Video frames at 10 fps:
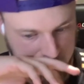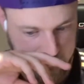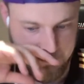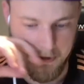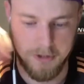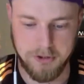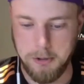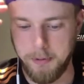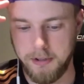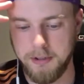You're not
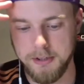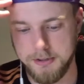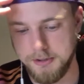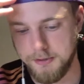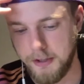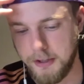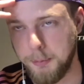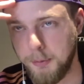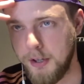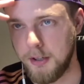stupid because he's a very good
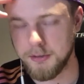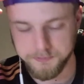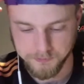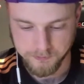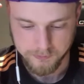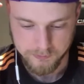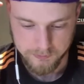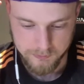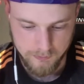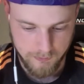player.
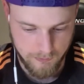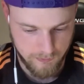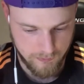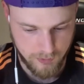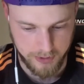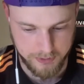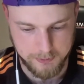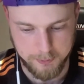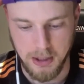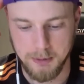
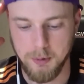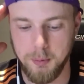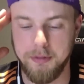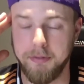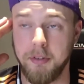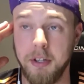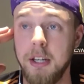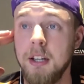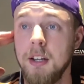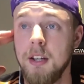Just Pogba would be free.